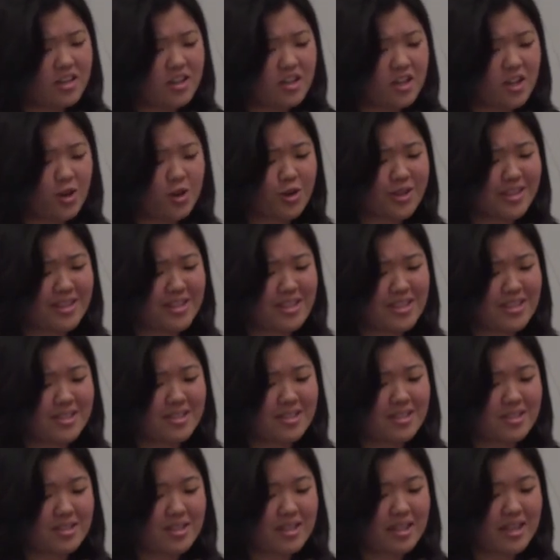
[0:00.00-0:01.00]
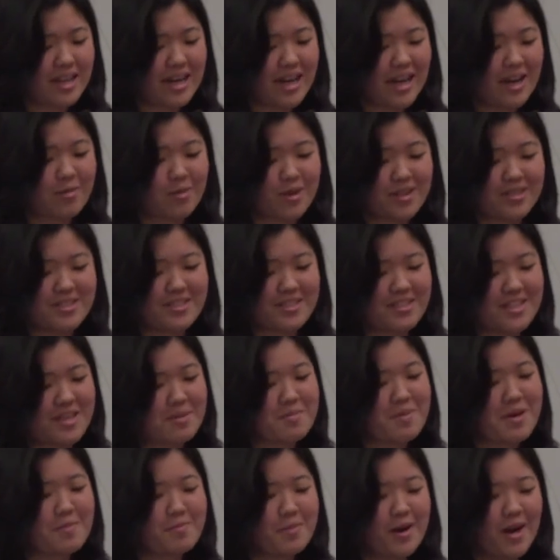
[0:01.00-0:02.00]
Knowing this, I want to
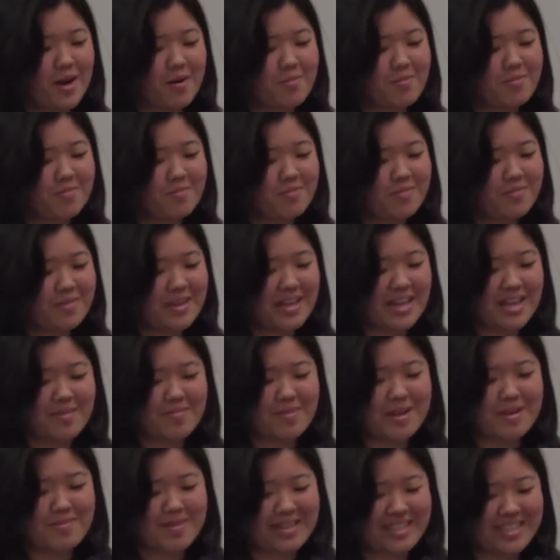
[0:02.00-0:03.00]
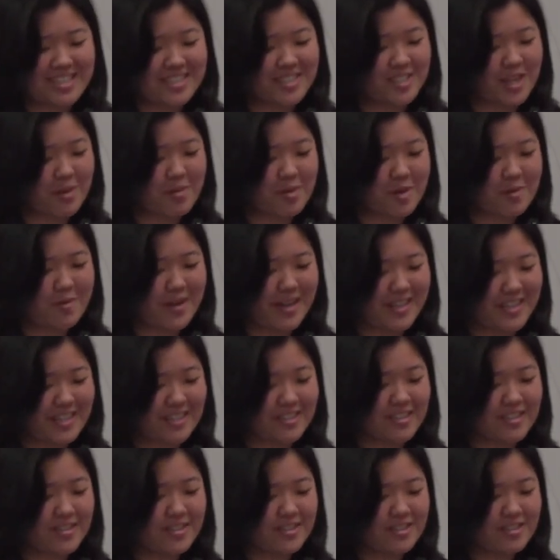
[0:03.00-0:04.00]
thank my mom and my many Dharma
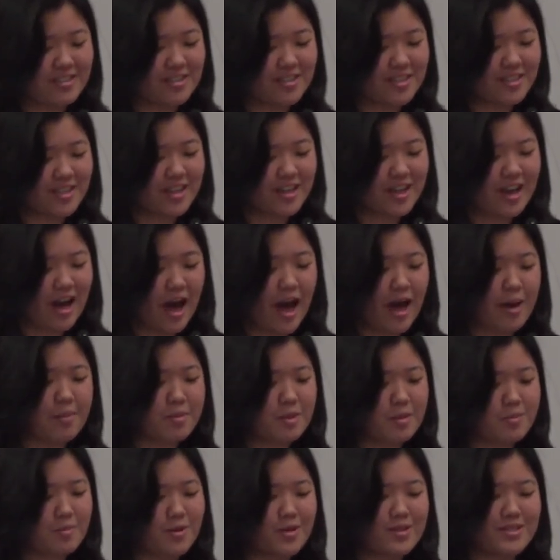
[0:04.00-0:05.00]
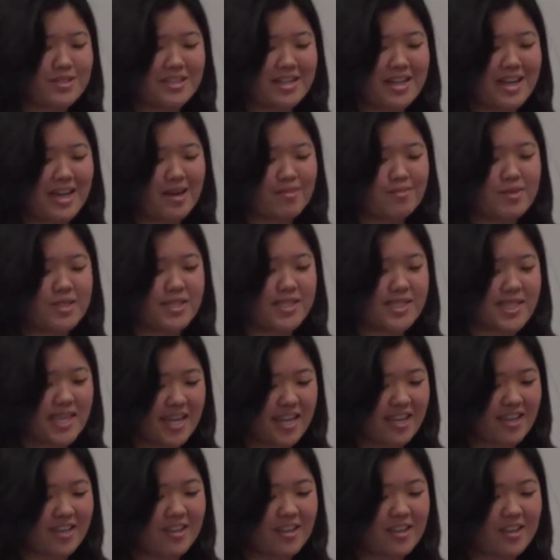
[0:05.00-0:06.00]
buddies. I'm the person I am
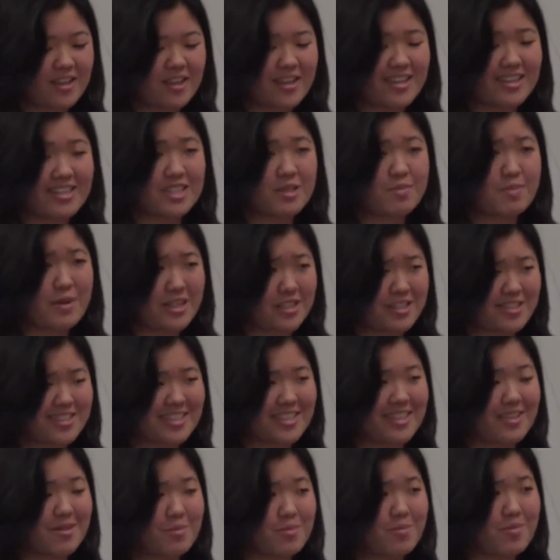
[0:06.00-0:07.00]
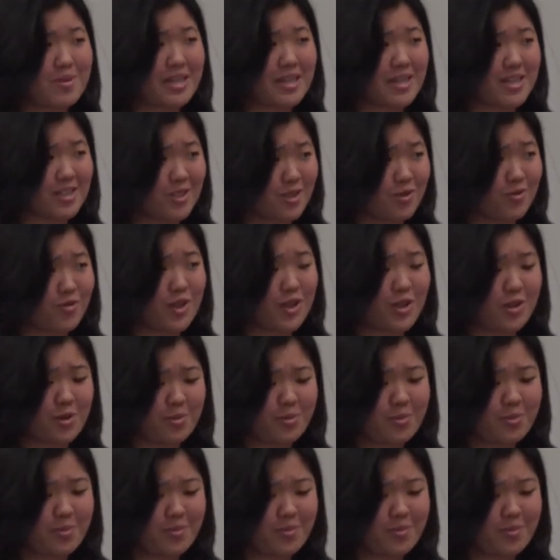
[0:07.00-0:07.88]
today, especially because of you.